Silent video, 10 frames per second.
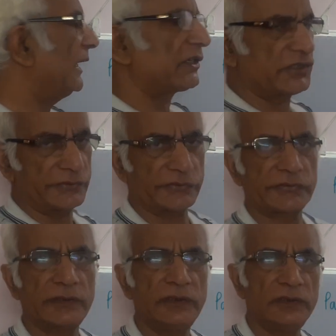
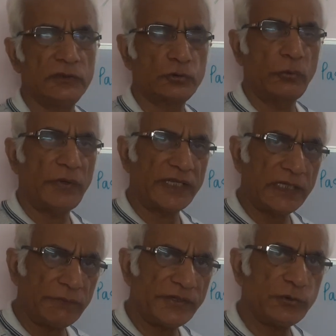actions. So
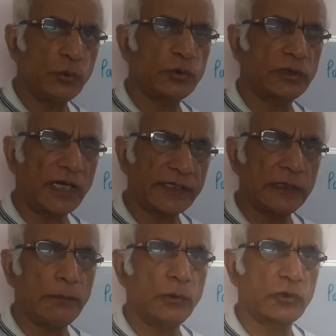whenever you're talking
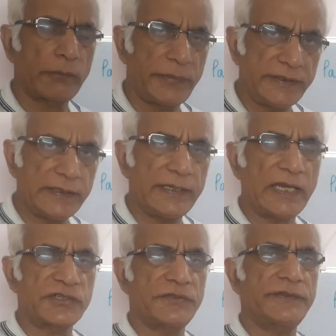about repeated
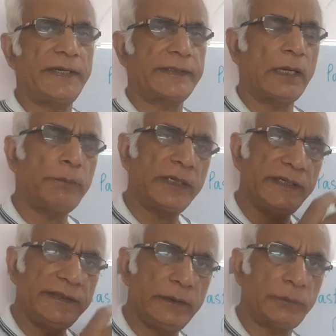actions that happened
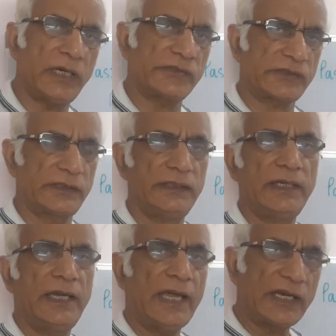in the past,
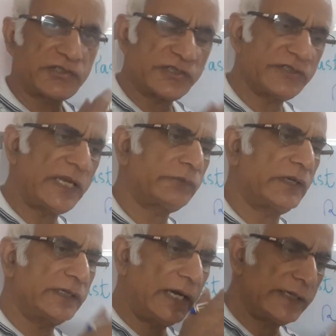actions that were
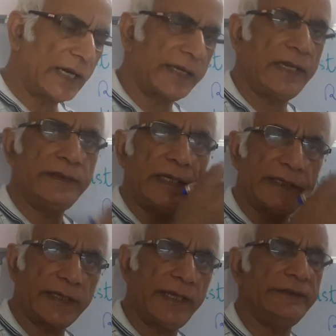done again and
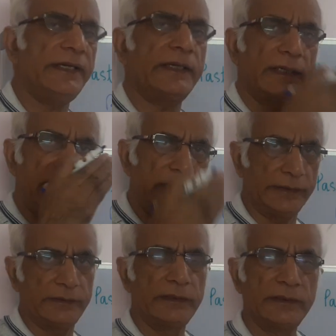again and
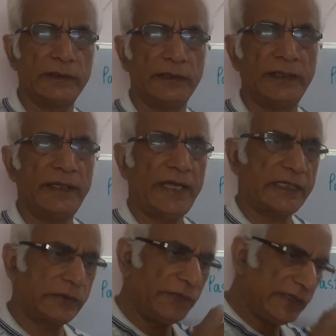again,
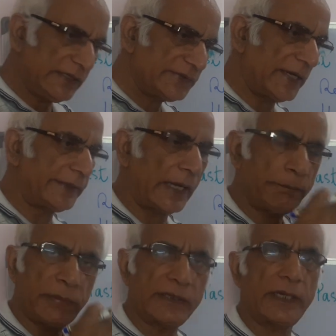activities that
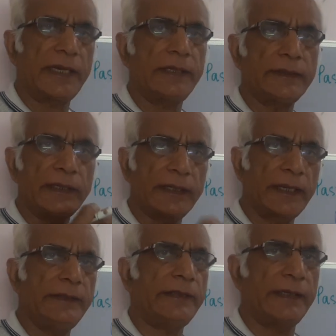happened again and
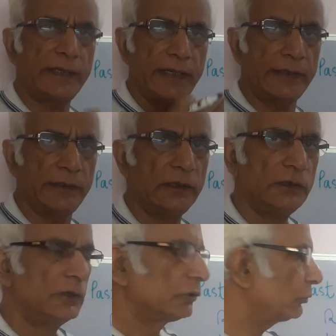again and again.
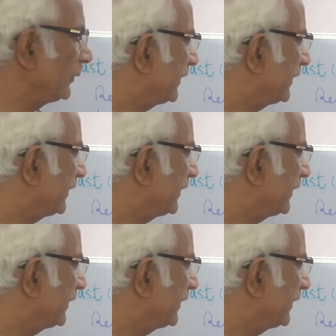So we